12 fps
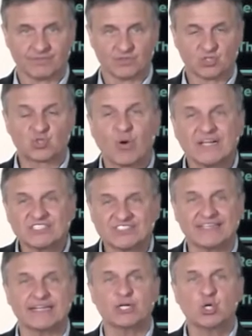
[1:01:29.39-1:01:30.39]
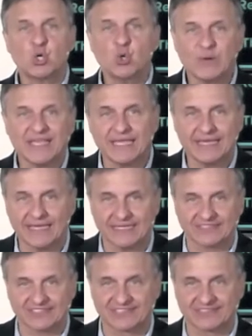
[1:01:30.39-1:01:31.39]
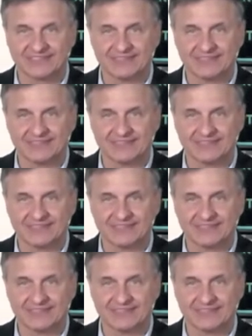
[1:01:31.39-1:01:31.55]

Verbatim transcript: trusted in who He is